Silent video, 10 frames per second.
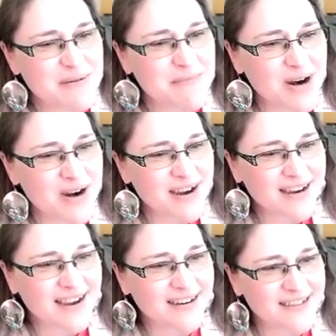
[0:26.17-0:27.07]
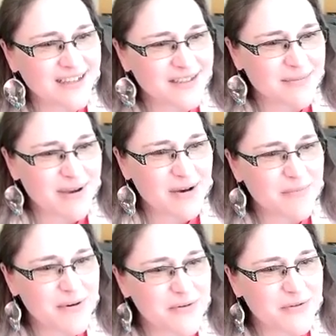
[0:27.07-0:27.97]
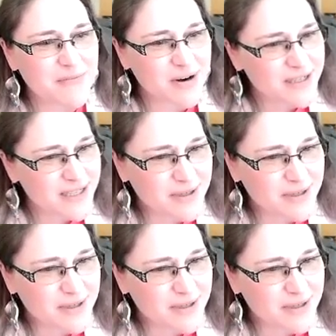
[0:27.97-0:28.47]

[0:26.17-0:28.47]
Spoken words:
Mark, kind of tell us about both Mark D.